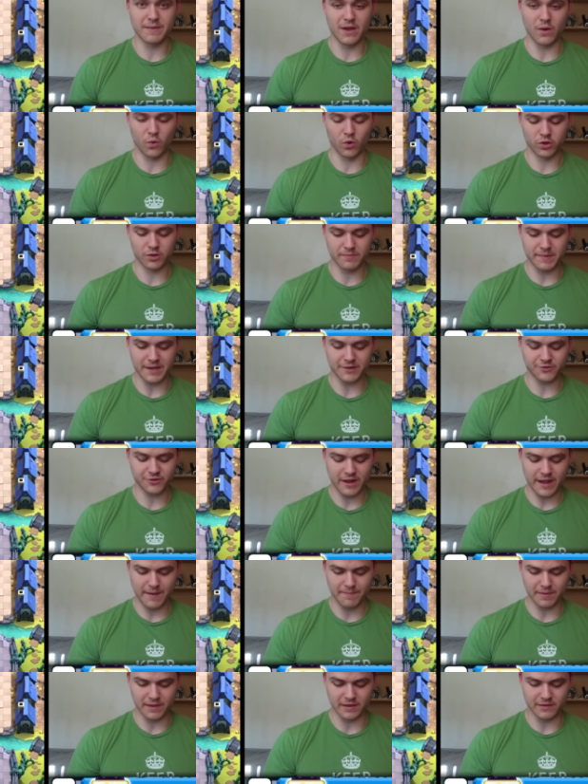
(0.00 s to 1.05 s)
Ultimate
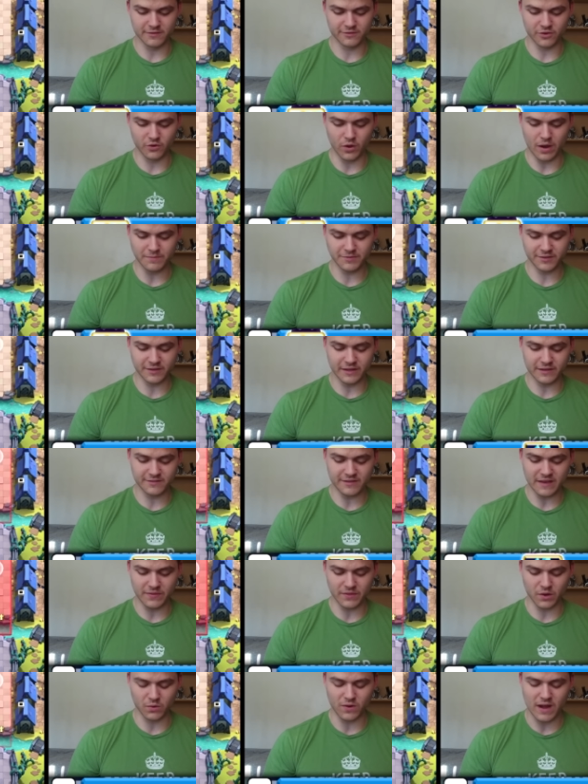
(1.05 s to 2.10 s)
Champions. So I'm just going to
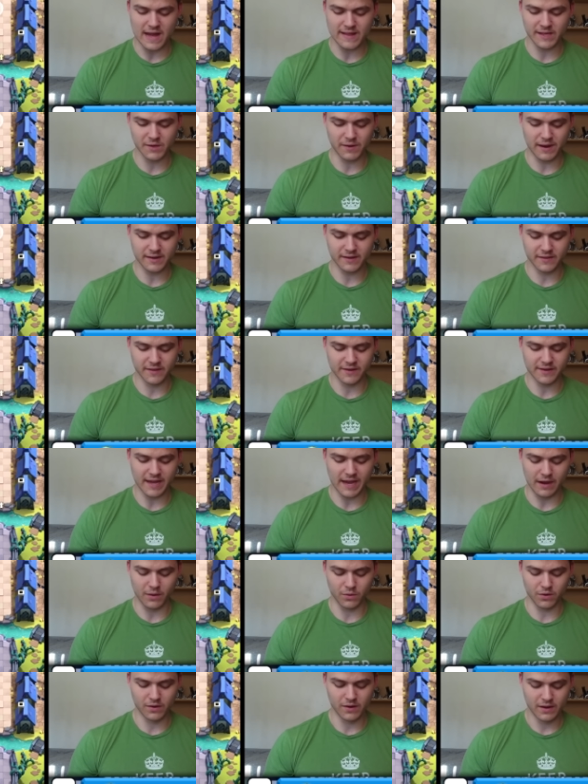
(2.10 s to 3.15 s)
send the Riley right to the
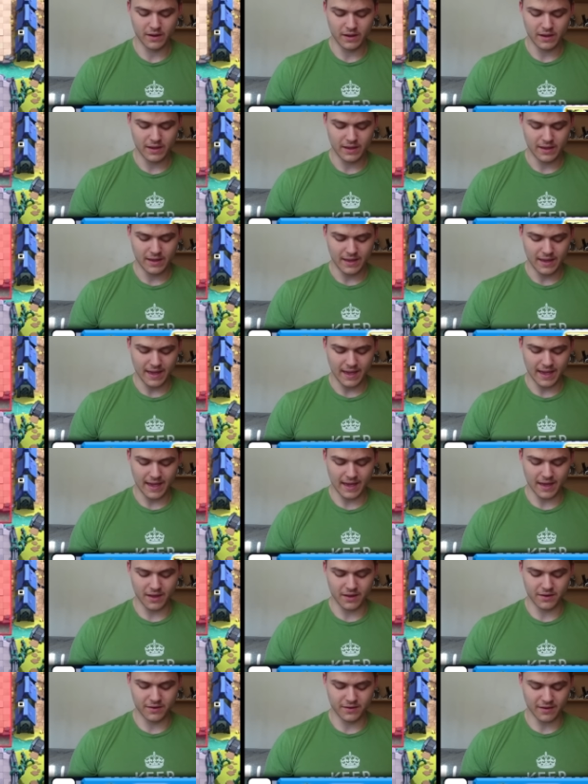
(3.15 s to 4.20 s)
tower.
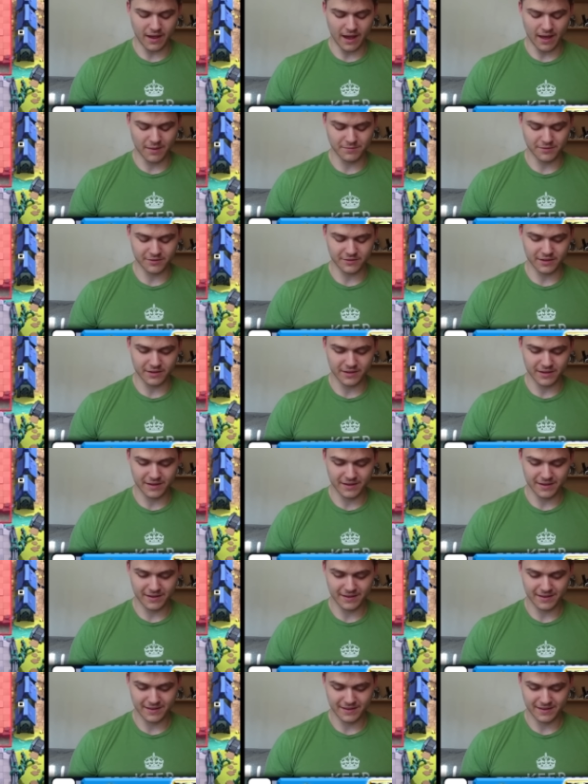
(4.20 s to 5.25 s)
And I'm just going
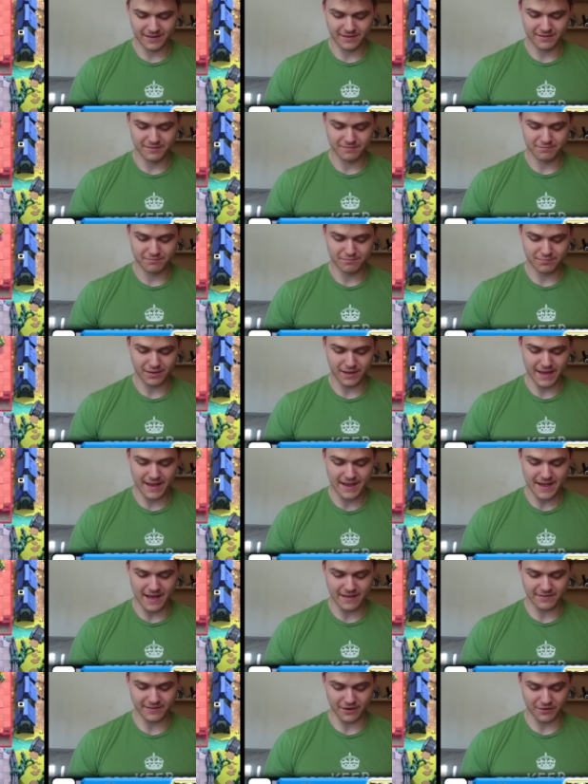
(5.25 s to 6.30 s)
to play
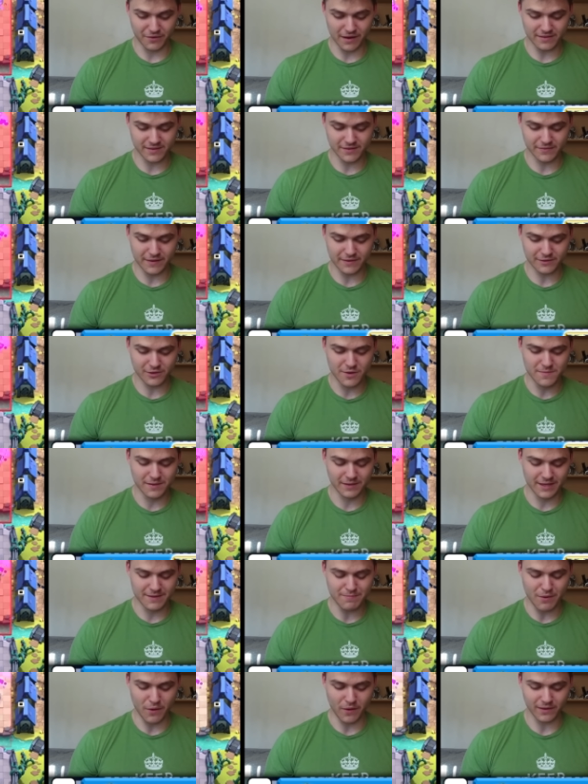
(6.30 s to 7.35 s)
as aggressive as
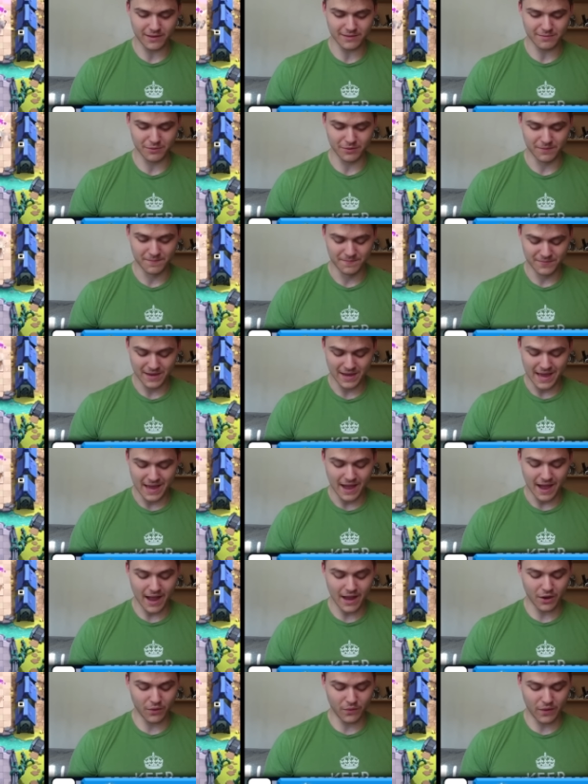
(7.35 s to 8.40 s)
humanly possible.
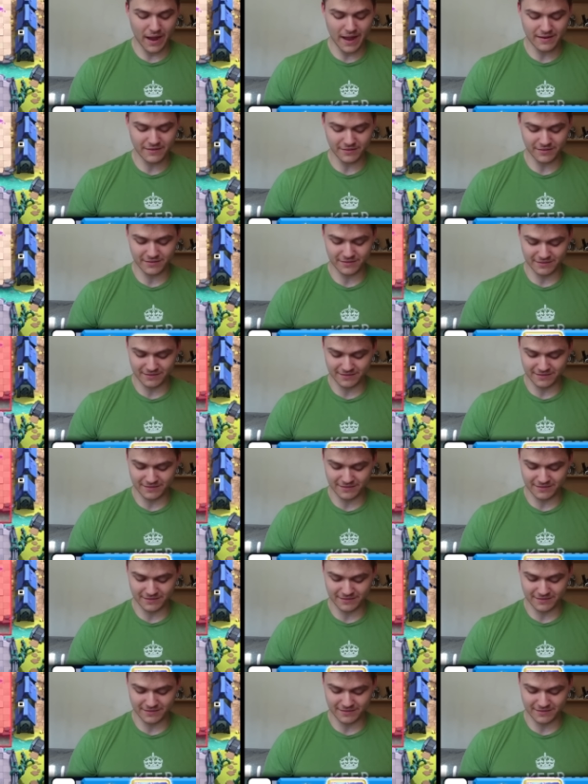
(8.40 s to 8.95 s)
I just